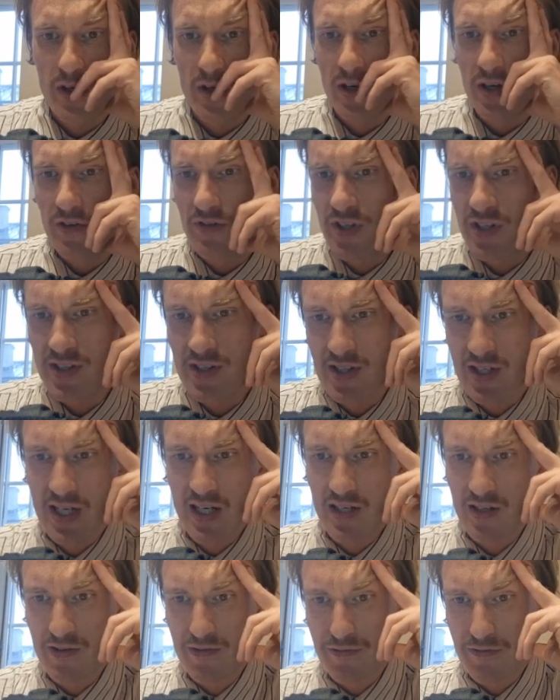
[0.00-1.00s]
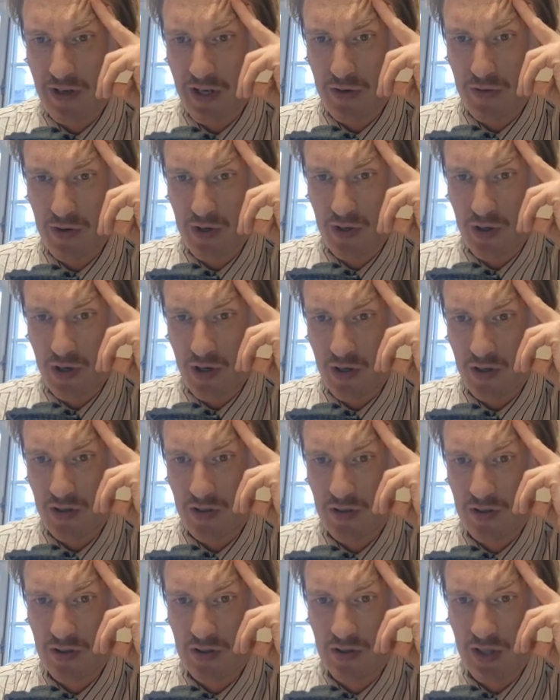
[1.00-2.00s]
On this side in Federal
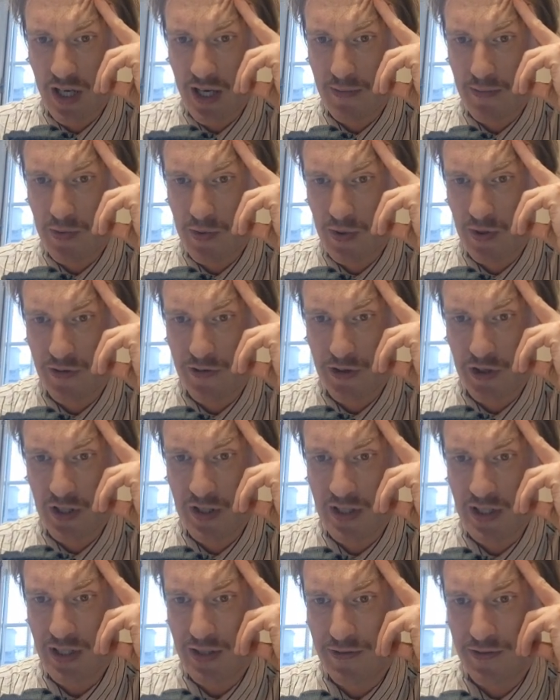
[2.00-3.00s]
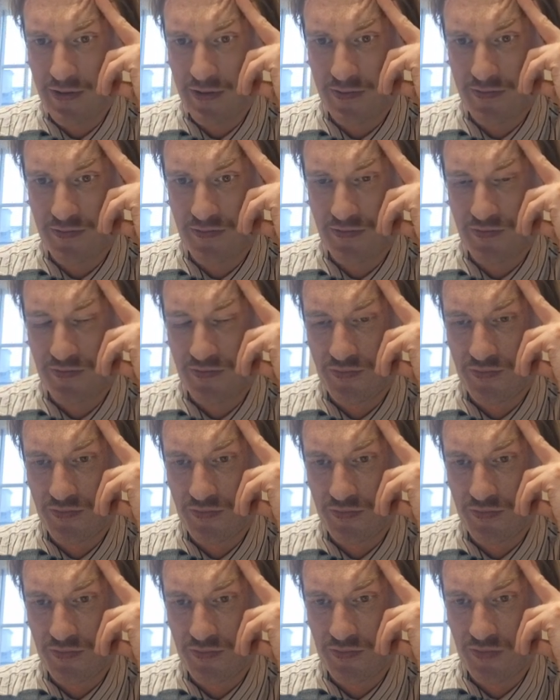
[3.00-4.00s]
Hall, April 30th,
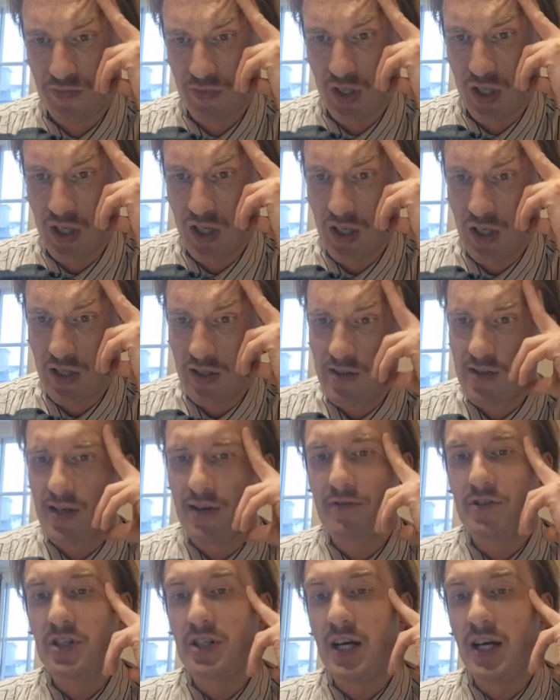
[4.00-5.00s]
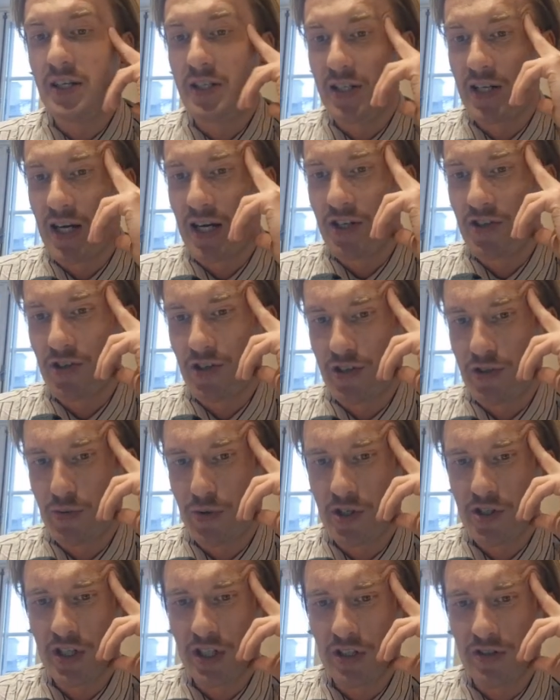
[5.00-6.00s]
1789, George
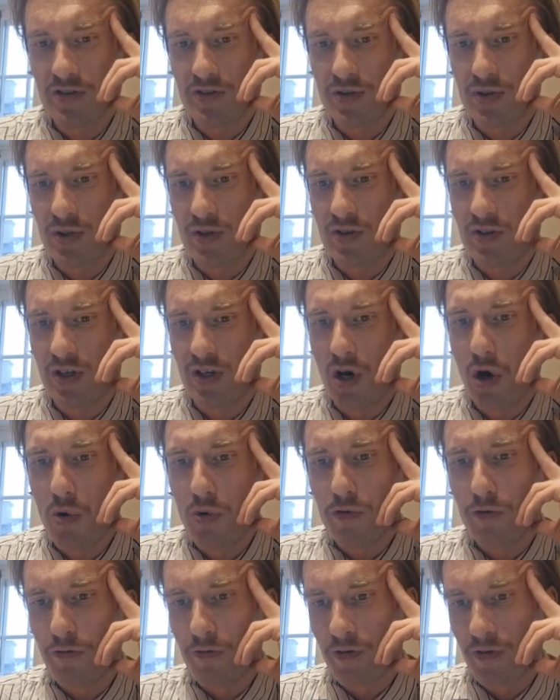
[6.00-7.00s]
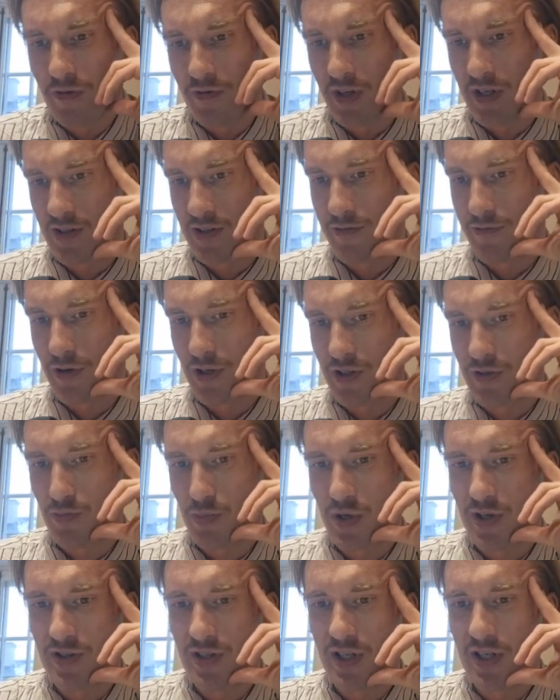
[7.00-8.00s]
Washington took the oath as the first
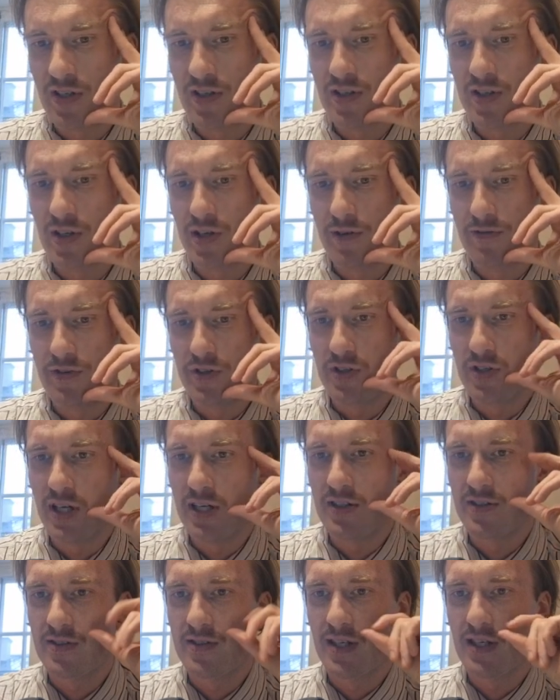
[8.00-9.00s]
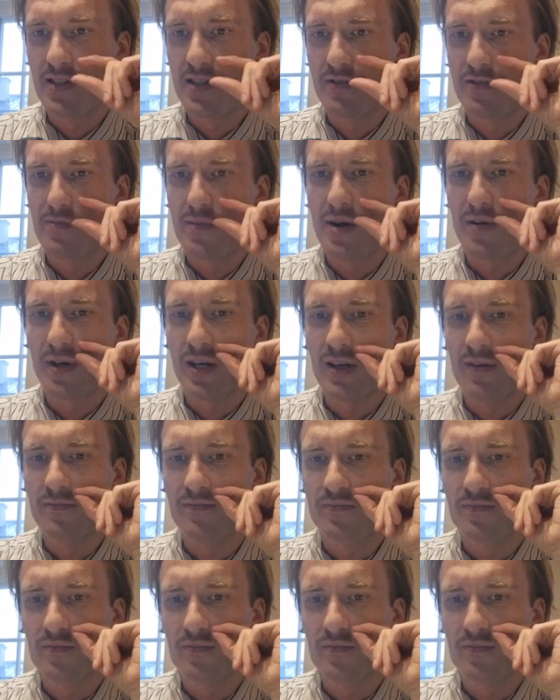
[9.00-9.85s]
president of the United States of America.